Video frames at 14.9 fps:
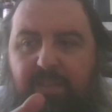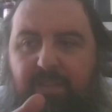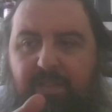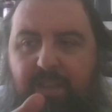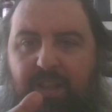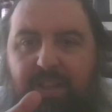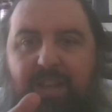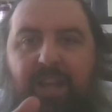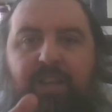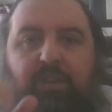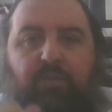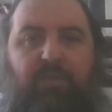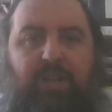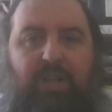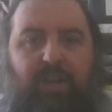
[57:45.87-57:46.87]
a lack
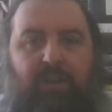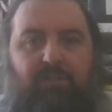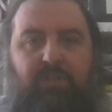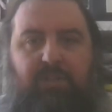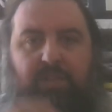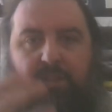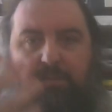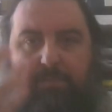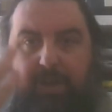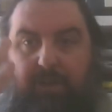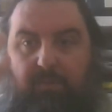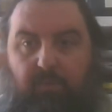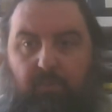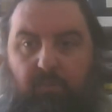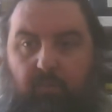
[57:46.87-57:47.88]
of clarity
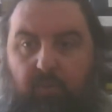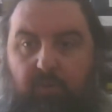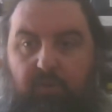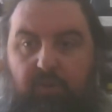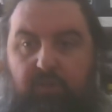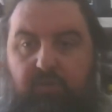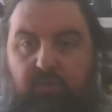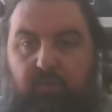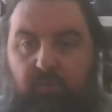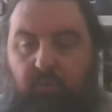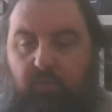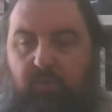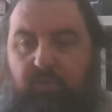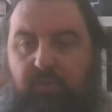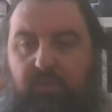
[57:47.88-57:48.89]
about what the
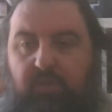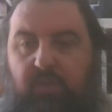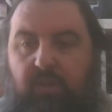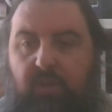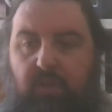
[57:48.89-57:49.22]
source